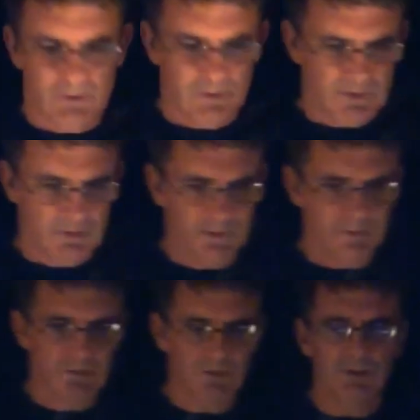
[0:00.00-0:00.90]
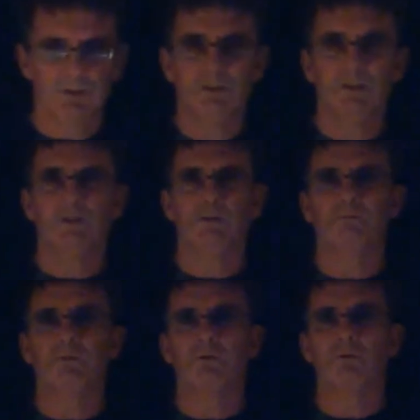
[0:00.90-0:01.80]
and then the end of
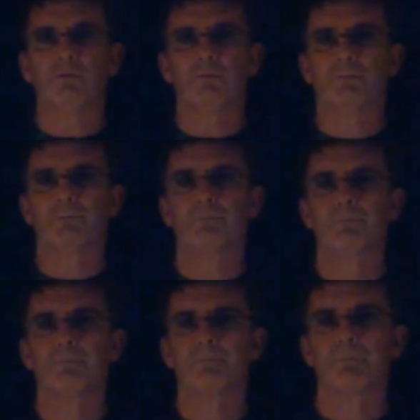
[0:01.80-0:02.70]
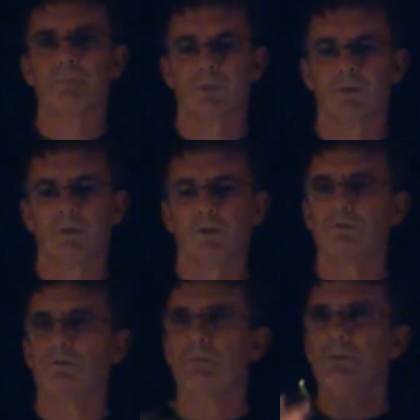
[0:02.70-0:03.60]
our loop. So
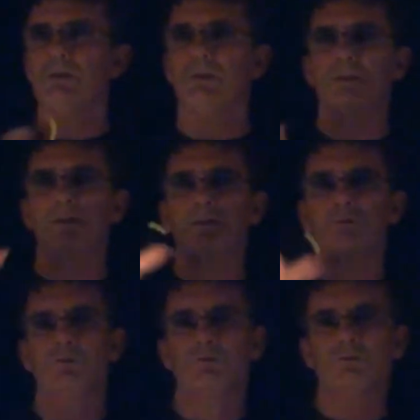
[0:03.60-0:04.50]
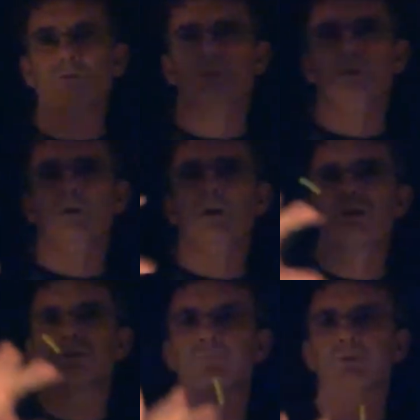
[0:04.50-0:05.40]
let me
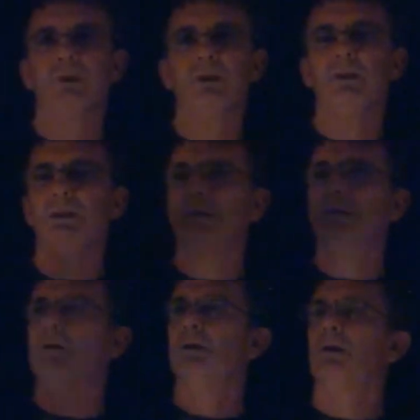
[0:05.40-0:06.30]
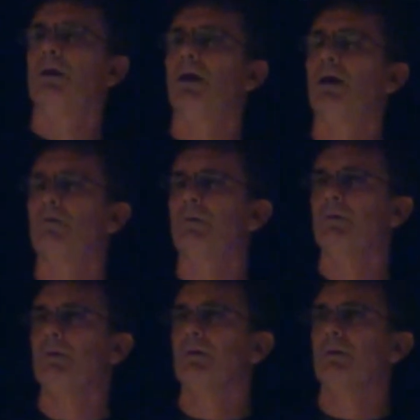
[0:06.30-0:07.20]
explain how
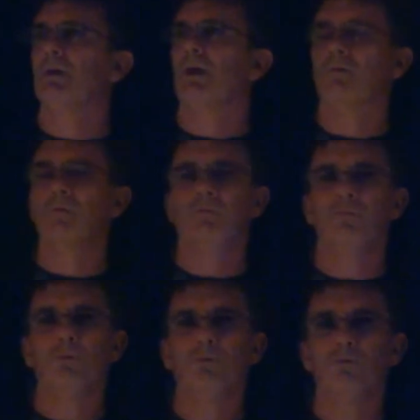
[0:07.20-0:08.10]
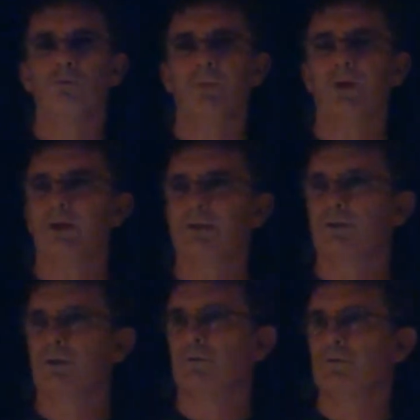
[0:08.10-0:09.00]
the for loop
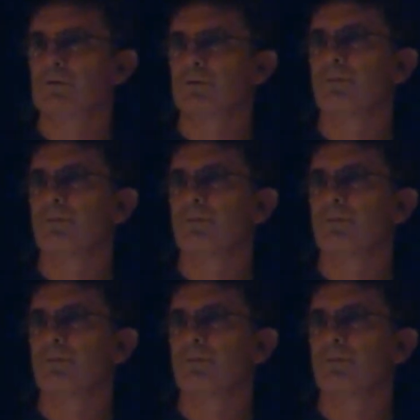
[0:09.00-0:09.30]
executes.